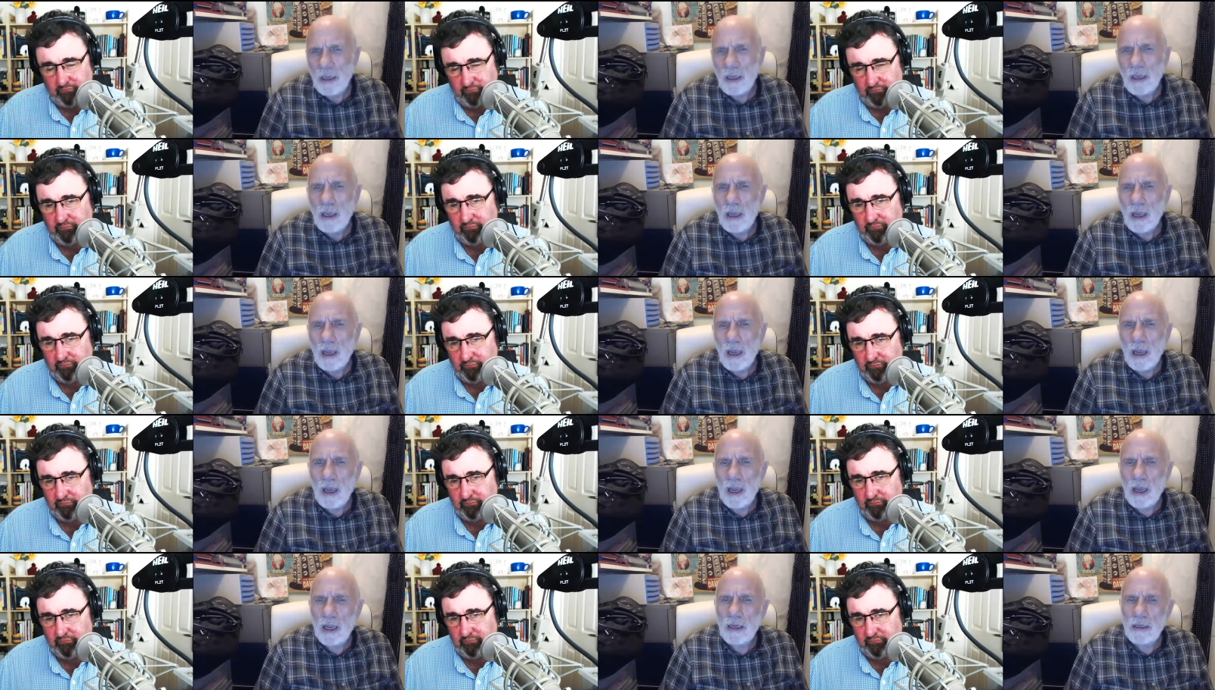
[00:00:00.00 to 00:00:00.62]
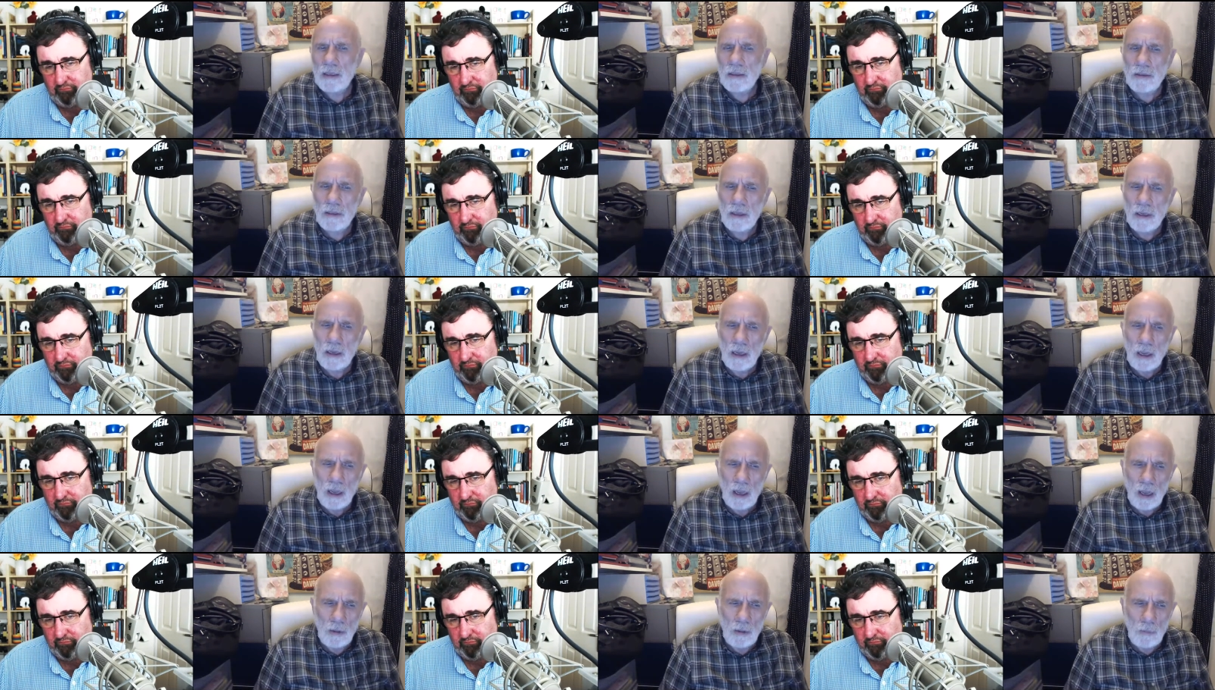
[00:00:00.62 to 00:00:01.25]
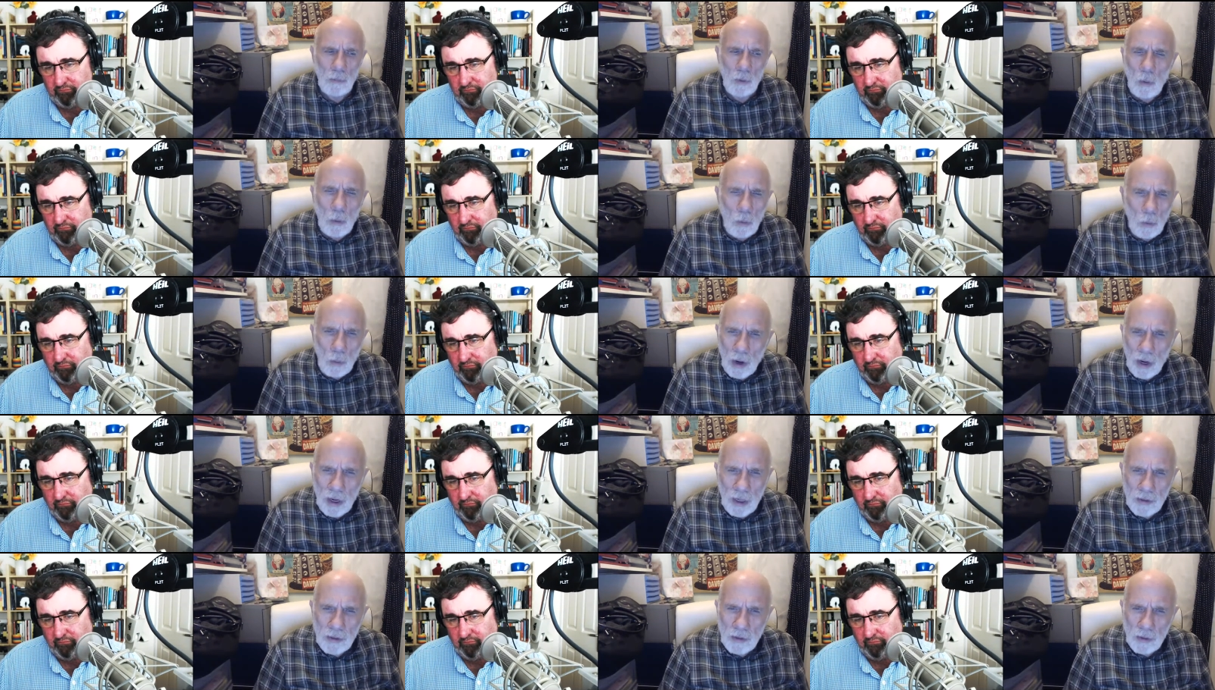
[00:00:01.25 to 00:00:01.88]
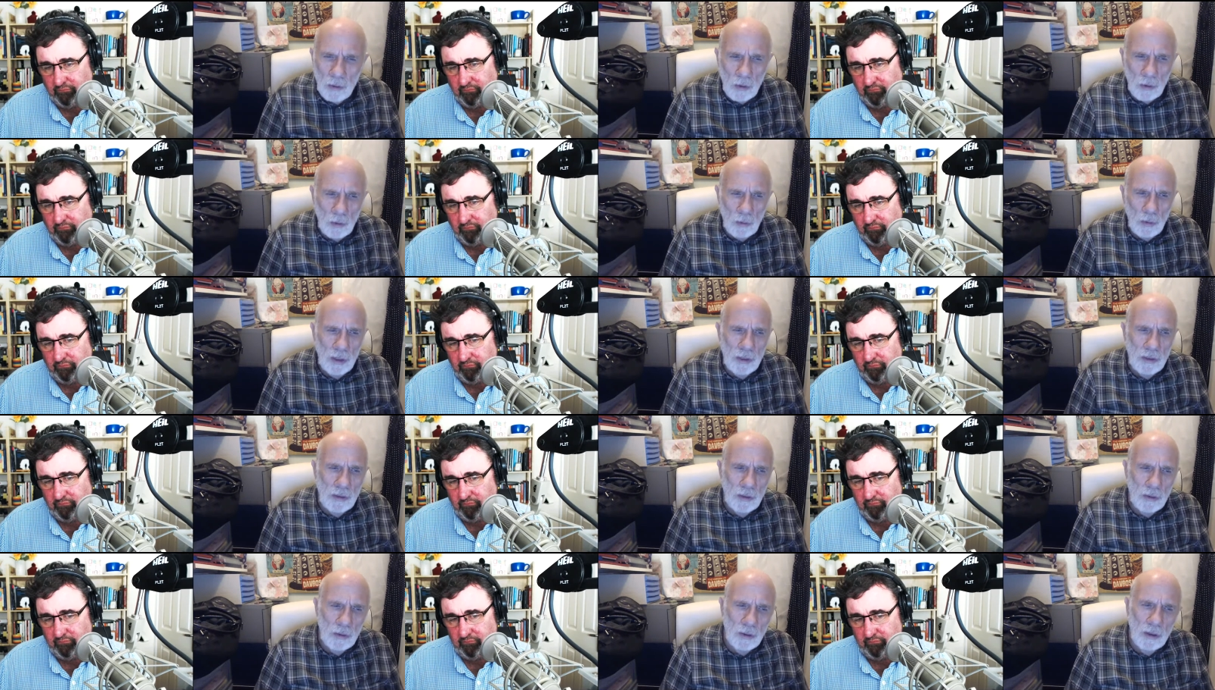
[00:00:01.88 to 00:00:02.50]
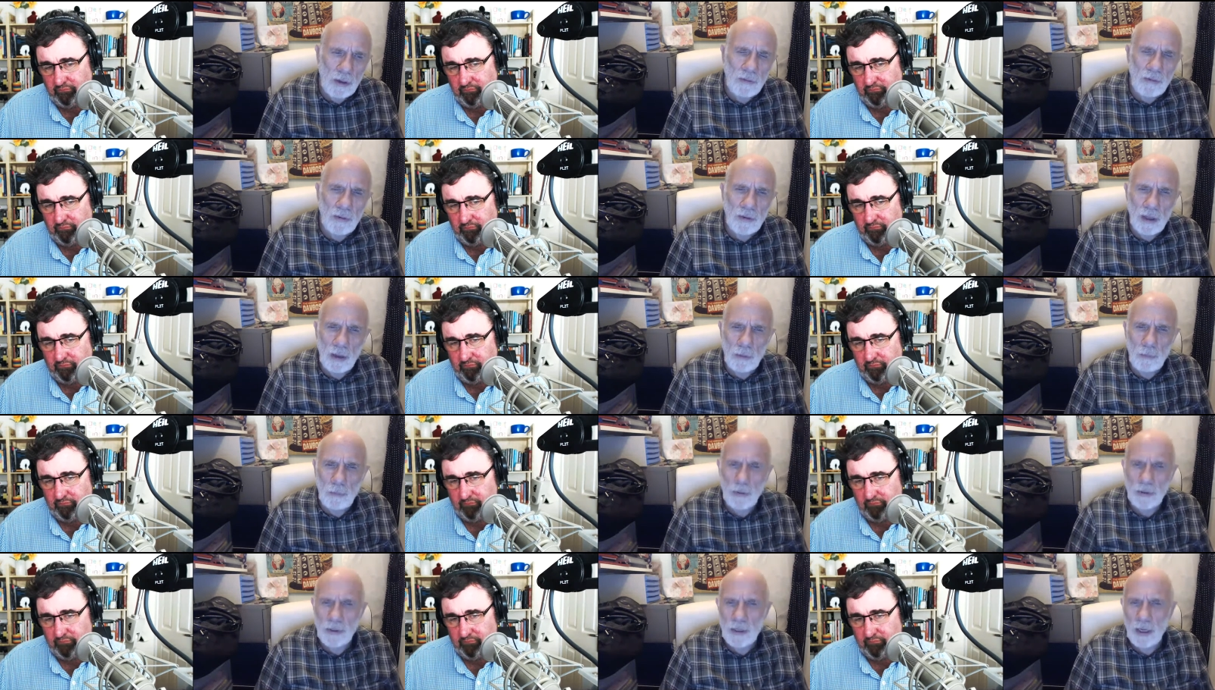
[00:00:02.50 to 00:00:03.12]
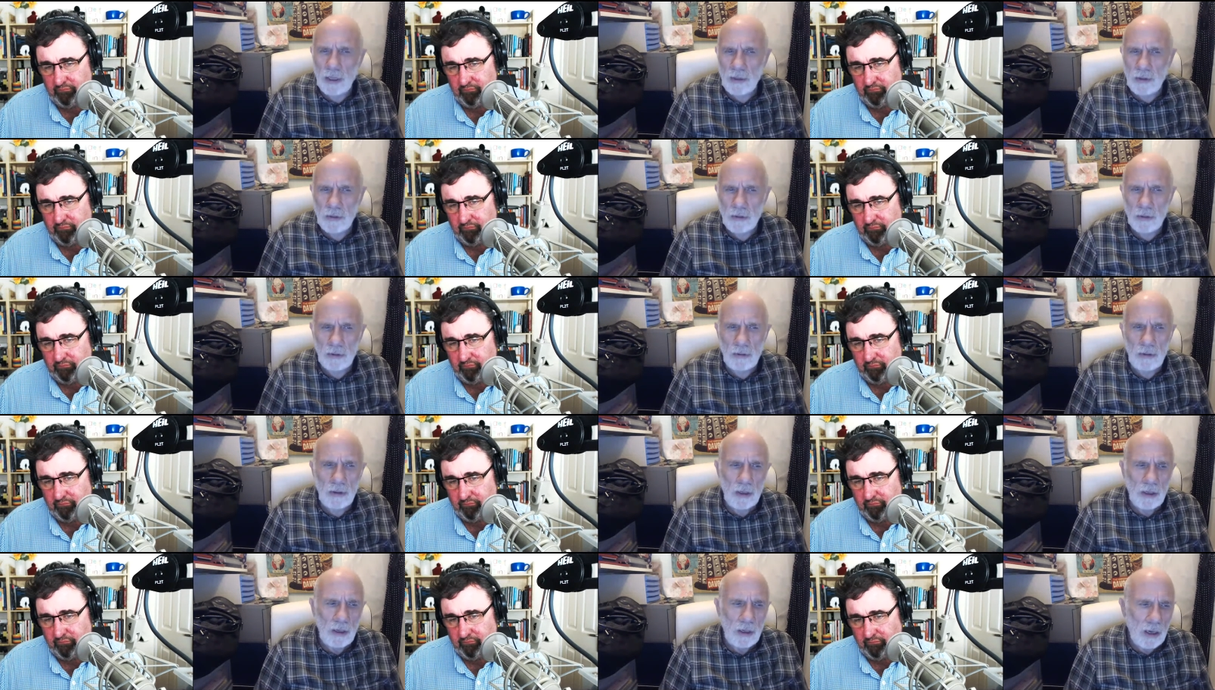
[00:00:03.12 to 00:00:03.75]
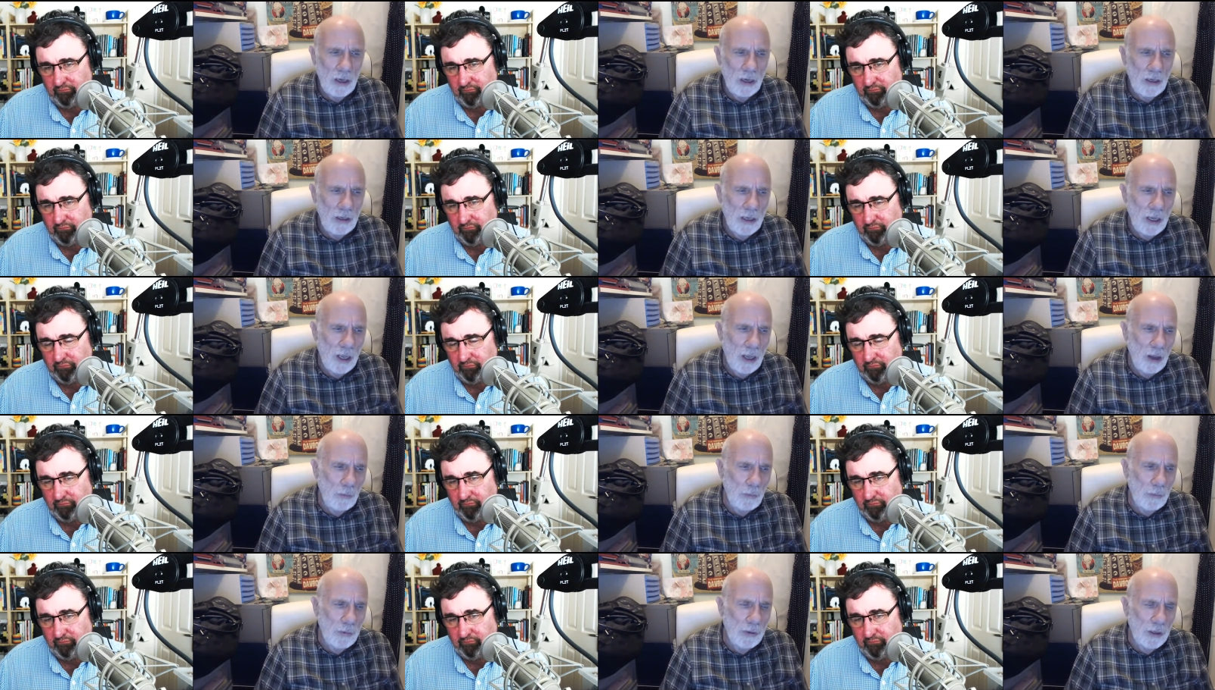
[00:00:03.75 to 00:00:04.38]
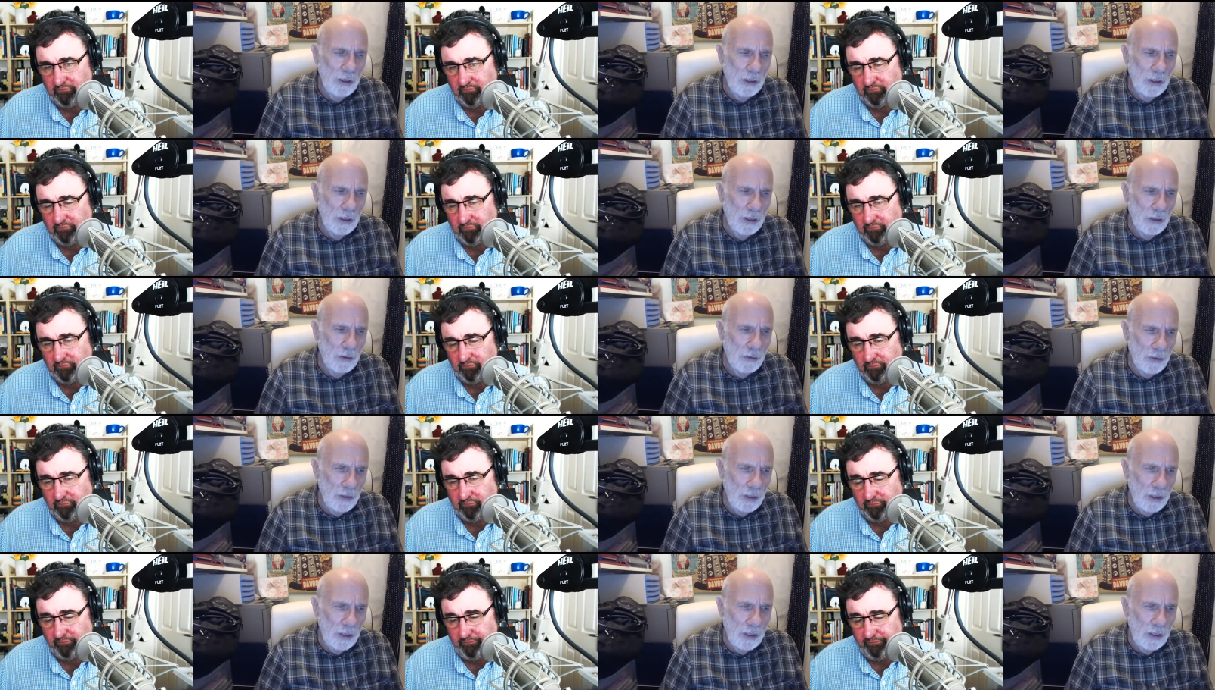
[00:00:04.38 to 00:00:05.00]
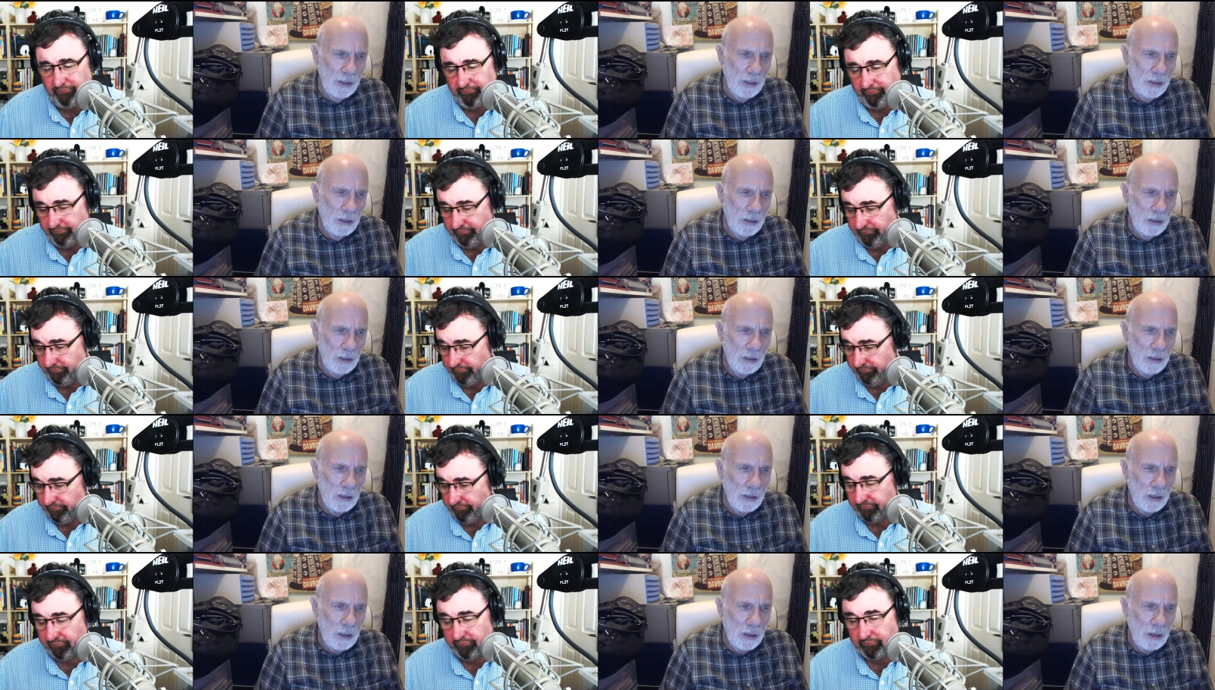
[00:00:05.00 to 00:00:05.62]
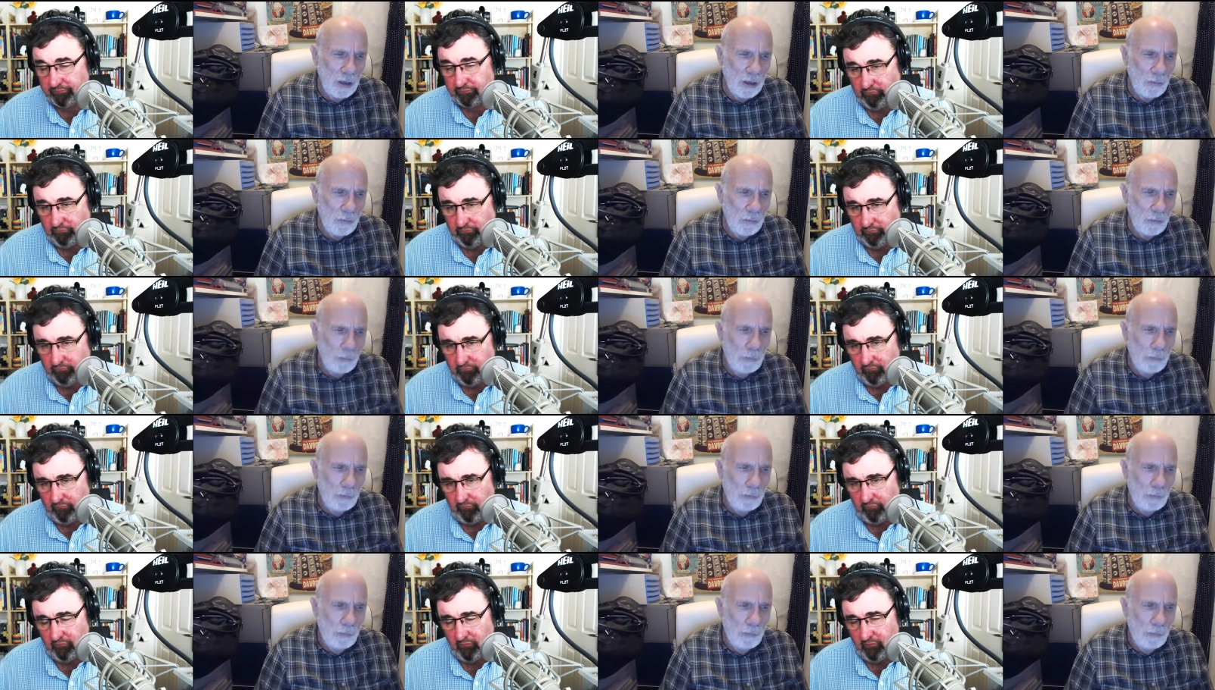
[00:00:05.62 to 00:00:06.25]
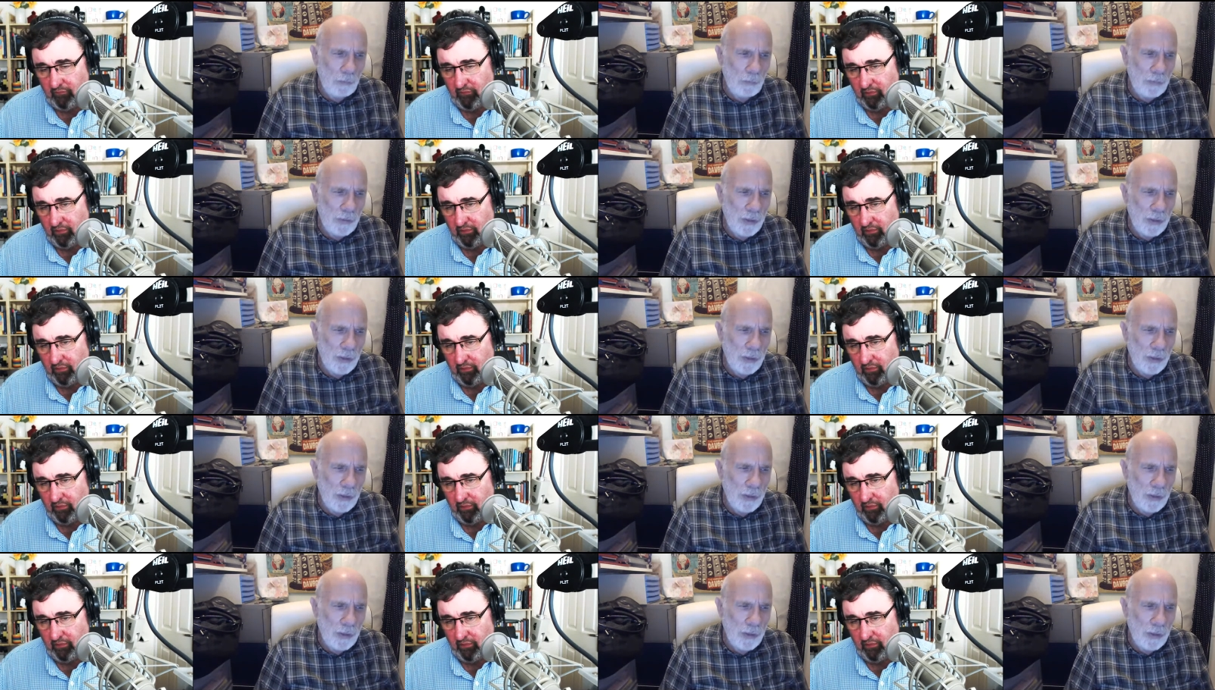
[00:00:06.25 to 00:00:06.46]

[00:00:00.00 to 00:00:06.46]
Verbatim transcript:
Speaker 1: And I'm always, always looking for that potential and helping the the